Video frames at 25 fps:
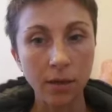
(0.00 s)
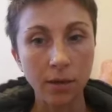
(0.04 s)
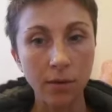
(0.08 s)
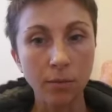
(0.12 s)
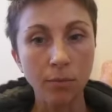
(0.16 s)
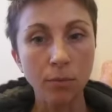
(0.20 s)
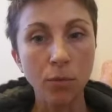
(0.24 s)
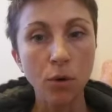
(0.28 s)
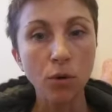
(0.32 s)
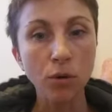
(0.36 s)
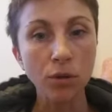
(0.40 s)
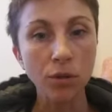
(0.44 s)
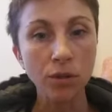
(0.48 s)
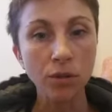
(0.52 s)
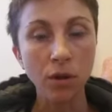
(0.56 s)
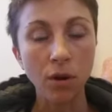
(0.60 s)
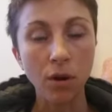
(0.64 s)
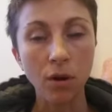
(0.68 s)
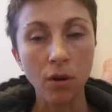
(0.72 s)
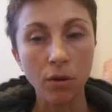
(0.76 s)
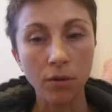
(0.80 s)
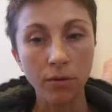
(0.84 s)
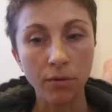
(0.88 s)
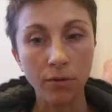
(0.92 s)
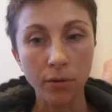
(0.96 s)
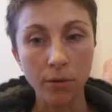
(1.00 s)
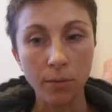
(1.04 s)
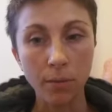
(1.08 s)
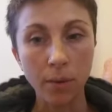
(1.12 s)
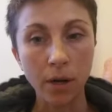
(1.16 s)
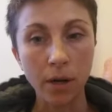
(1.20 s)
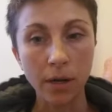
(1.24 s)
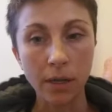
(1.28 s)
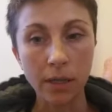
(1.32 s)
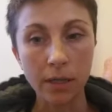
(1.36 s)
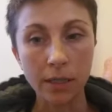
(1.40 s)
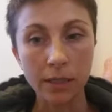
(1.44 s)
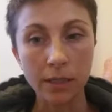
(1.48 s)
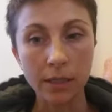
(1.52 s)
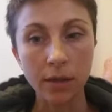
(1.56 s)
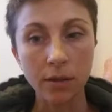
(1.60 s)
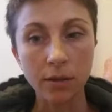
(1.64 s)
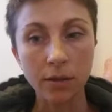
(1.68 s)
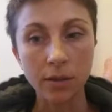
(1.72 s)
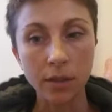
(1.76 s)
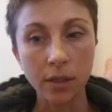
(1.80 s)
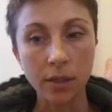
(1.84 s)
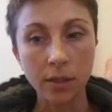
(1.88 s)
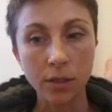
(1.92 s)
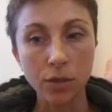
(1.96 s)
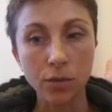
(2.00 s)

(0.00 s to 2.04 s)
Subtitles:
most all of your body cells can